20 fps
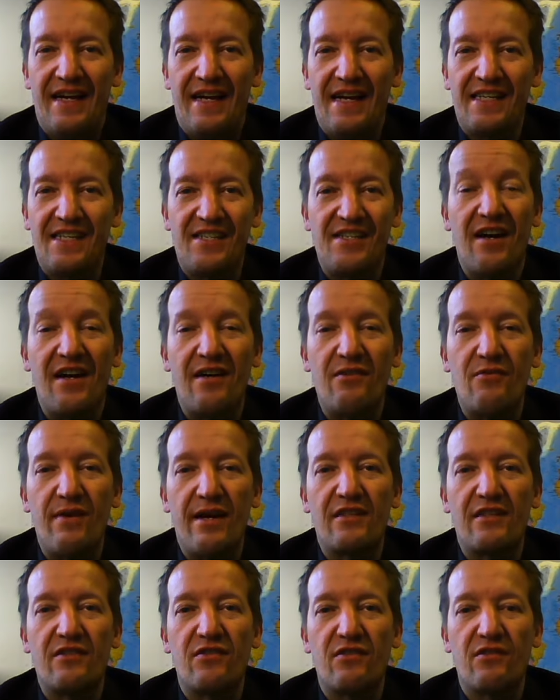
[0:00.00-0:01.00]
As
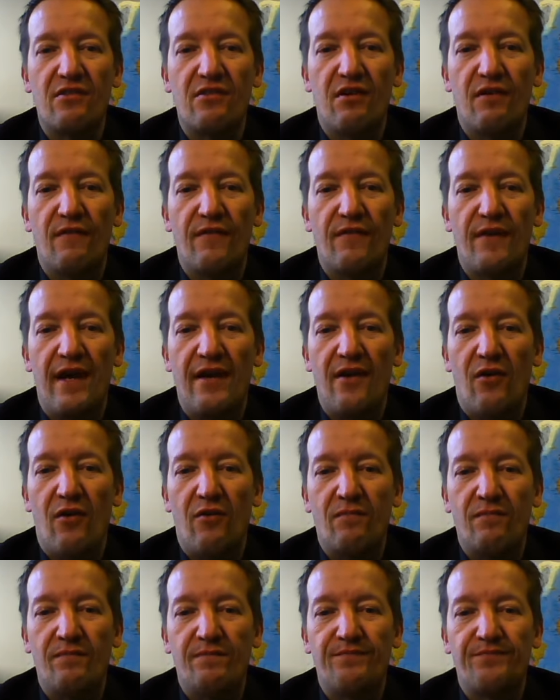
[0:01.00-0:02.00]
director of
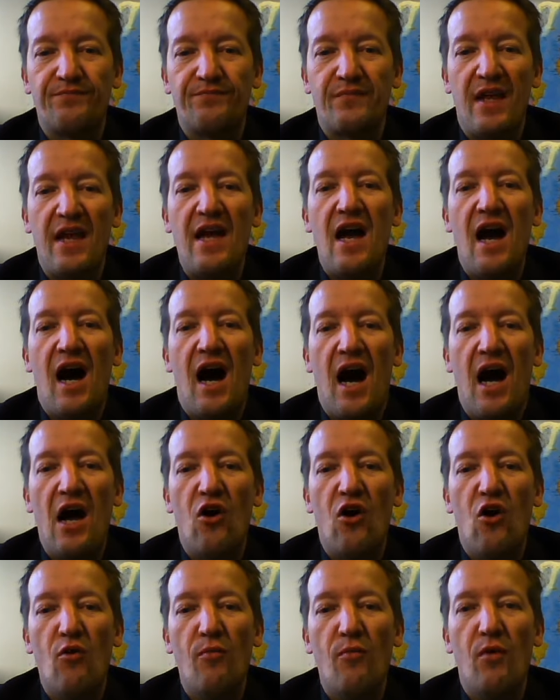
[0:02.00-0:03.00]
ENO, I
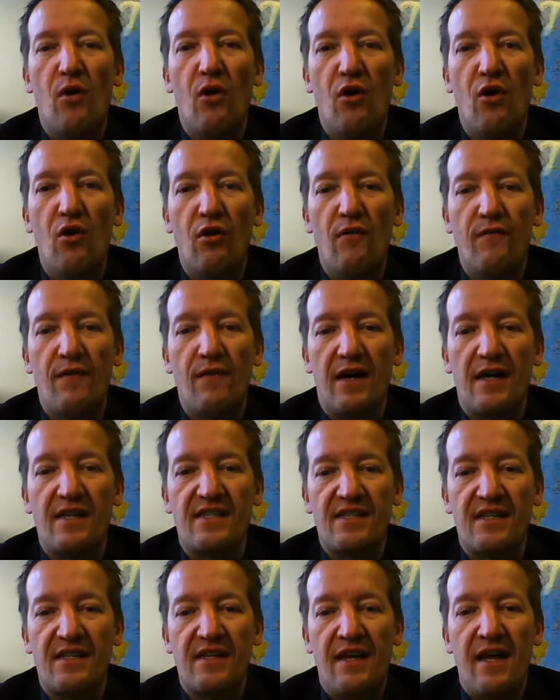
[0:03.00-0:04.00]
hope all of
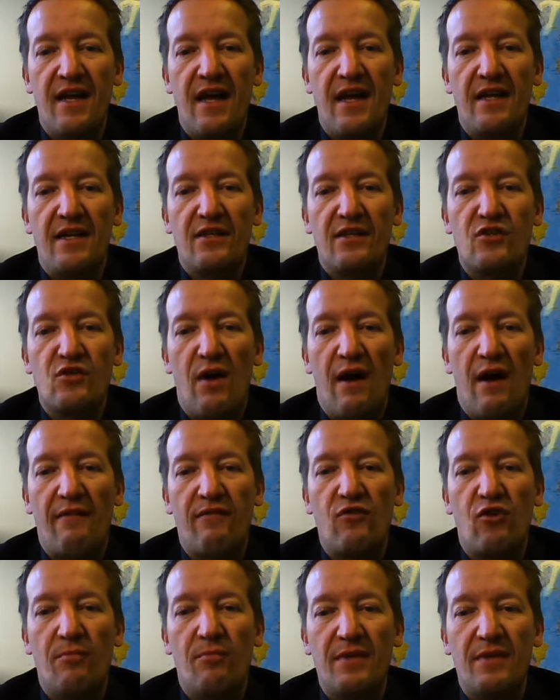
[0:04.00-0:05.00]
us to
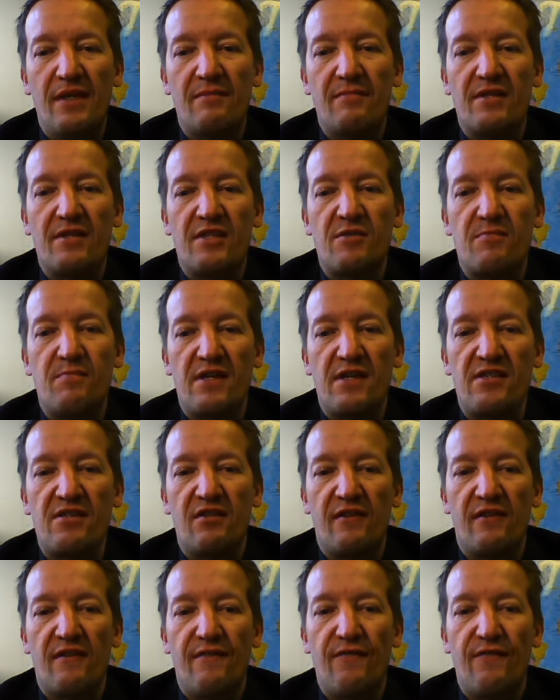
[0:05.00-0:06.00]
have commitment
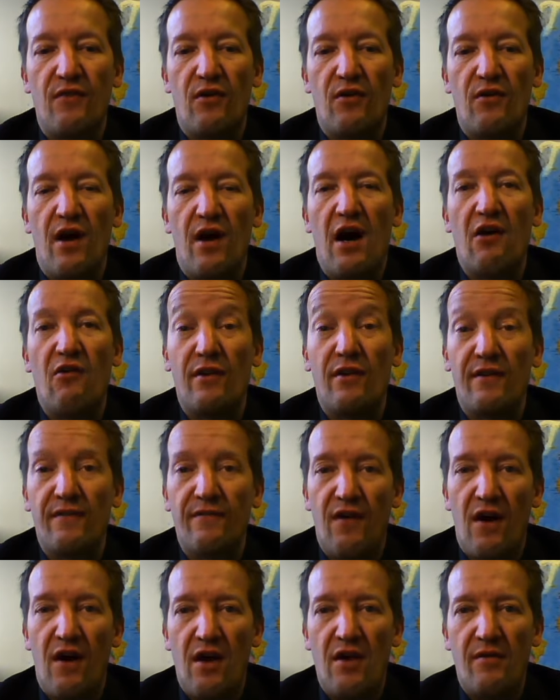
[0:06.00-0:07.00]
especially for our
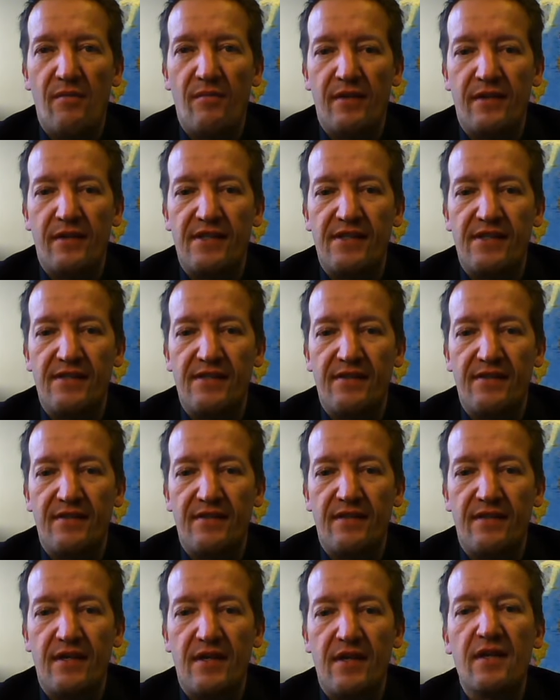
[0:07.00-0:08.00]
environment.
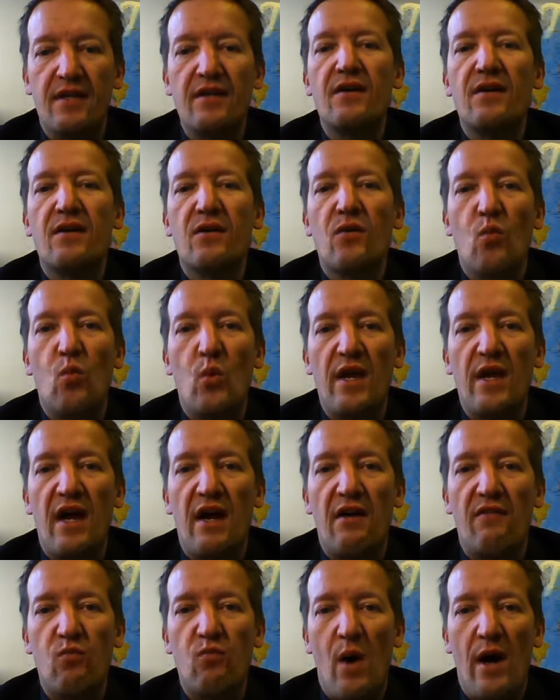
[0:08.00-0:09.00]
We
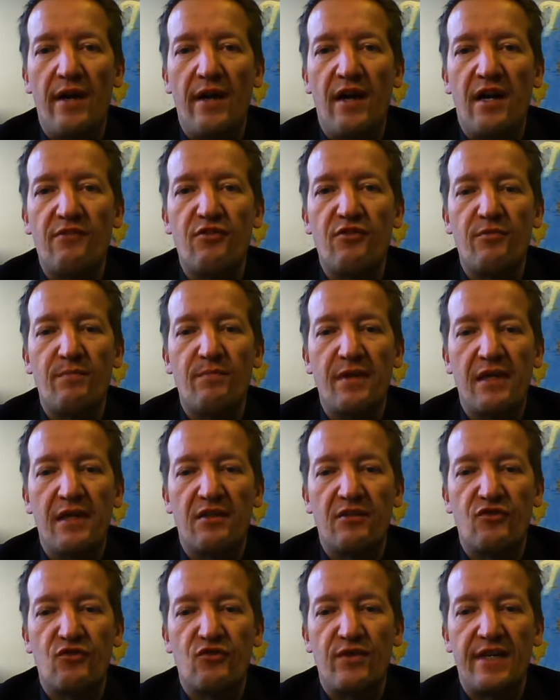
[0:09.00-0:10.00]
have 100
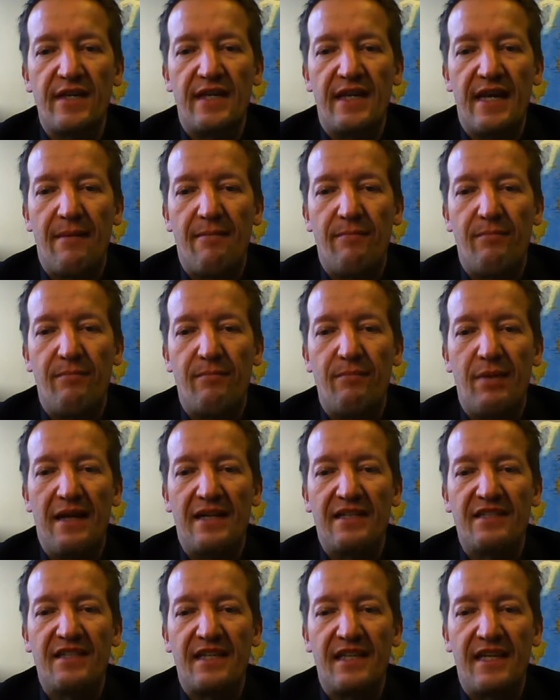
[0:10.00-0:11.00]
billion tree
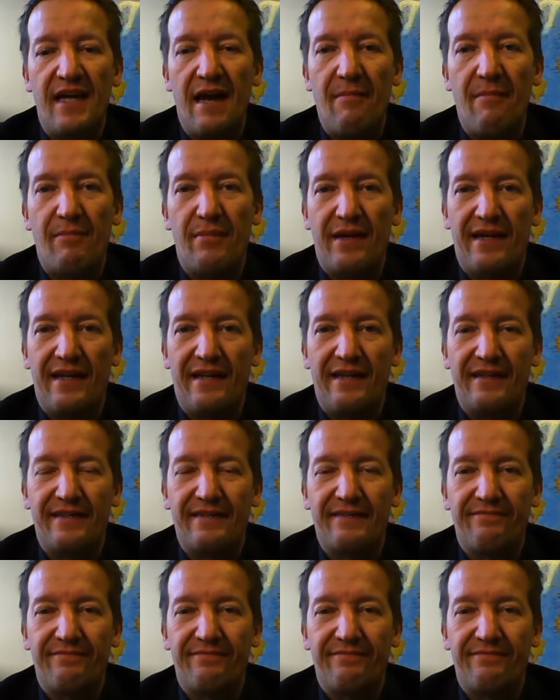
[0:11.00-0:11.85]
planting campaign,